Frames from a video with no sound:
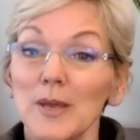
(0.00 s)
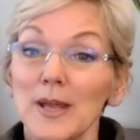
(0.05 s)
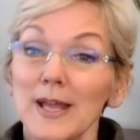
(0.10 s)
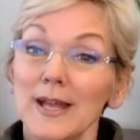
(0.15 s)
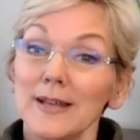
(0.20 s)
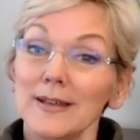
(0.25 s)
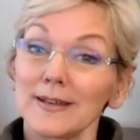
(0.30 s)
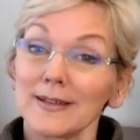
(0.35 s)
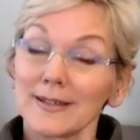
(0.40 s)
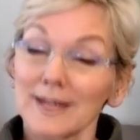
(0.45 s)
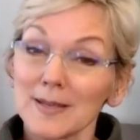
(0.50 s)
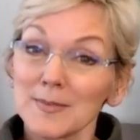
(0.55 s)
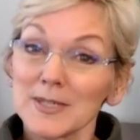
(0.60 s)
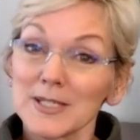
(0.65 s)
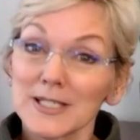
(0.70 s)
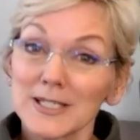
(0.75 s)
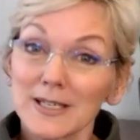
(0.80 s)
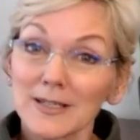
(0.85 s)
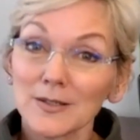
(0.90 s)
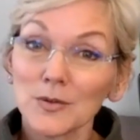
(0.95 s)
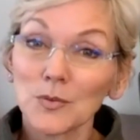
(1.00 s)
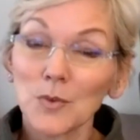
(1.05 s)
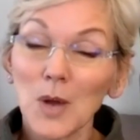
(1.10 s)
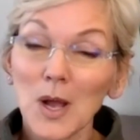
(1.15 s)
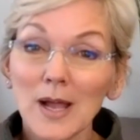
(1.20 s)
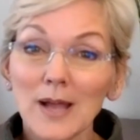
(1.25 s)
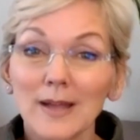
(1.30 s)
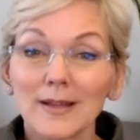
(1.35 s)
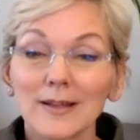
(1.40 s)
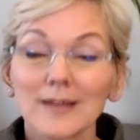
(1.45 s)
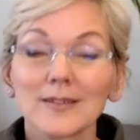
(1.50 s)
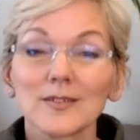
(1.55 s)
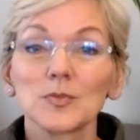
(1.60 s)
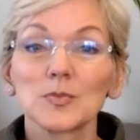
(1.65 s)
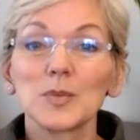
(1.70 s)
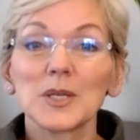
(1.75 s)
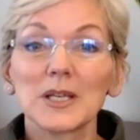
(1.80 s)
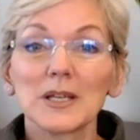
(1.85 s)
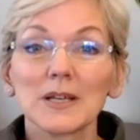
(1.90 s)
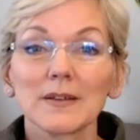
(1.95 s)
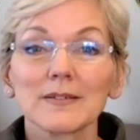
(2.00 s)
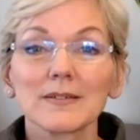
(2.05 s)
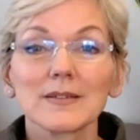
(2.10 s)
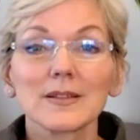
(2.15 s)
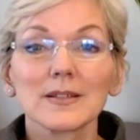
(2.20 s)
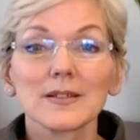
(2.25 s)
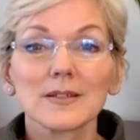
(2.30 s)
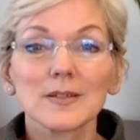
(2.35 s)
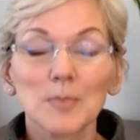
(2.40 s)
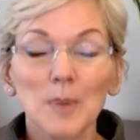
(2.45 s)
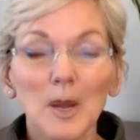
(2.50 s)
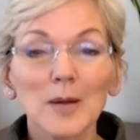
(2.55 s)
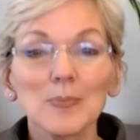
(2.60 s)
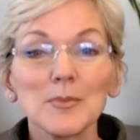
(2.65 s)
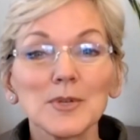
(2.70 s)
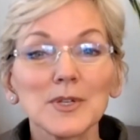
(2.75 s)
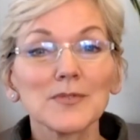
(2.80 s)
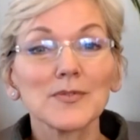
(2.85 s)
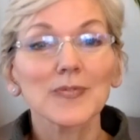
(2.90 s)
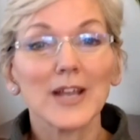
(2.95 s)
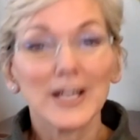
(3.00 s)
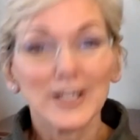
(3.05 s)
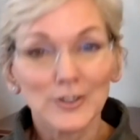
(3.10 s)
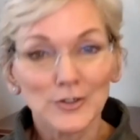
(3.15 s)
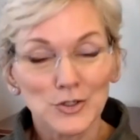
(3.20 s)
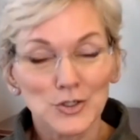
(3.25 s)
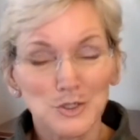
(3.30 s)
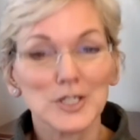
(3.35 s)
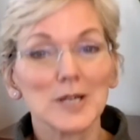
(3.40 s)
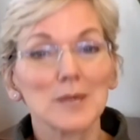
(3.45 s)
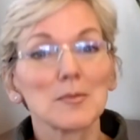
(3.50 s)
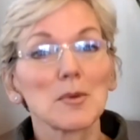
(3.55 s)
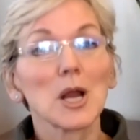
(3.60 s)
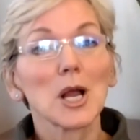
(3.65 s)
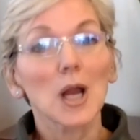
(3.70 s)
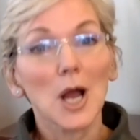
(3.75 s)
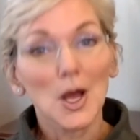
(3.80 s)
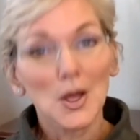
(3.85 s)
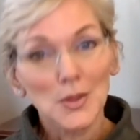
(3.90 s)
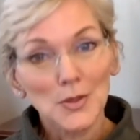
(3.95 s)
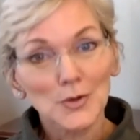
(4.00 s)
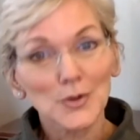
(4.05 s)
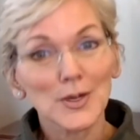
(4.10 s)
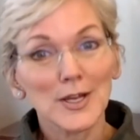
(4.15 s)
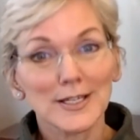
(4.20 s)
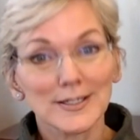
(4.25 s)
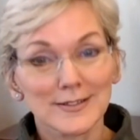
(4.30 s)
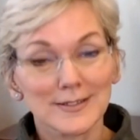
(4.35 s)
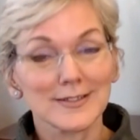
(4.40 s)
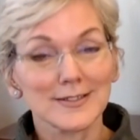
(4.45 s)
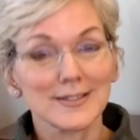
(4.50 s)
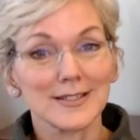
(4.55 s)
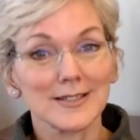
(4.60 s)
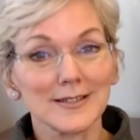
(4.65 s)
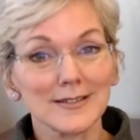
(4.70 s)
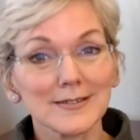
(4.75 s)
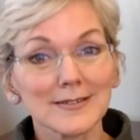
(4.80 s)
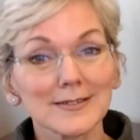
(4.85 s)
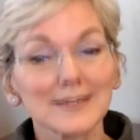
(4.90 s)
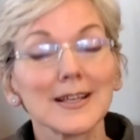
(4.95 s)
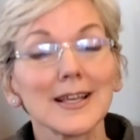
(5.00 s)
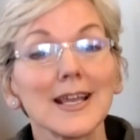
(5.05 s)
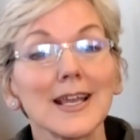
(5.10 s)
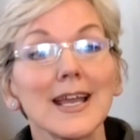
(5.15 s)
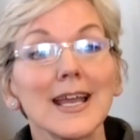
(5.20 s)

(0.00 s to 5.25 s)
And let me tell you why is because the Department of Energy, among other entities,